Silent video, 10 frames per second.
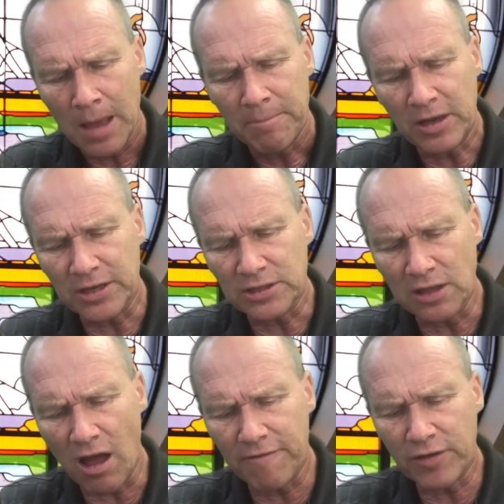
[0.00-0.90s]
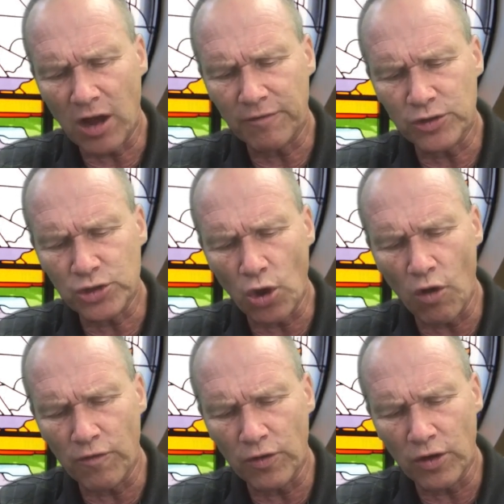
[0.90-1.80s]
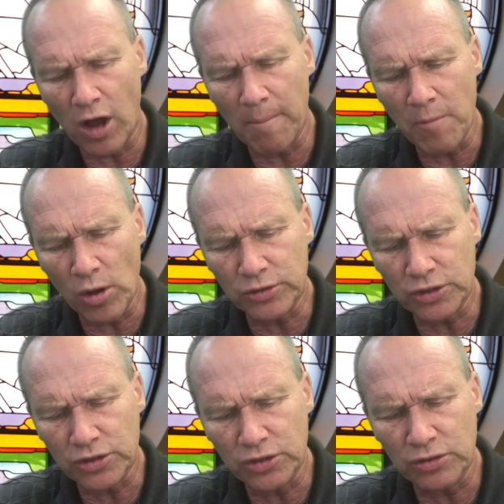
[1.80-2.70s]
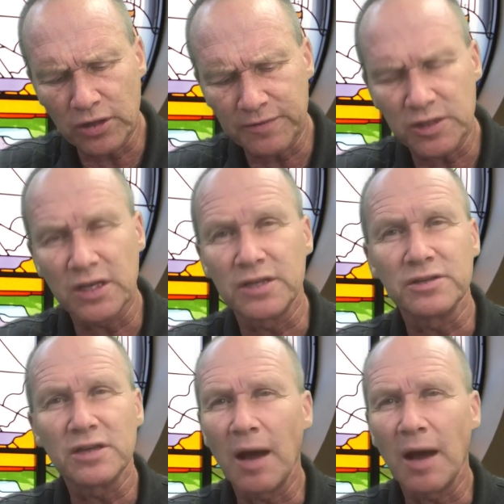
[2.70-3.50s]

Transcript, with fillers: because love covers over a multitude of sins.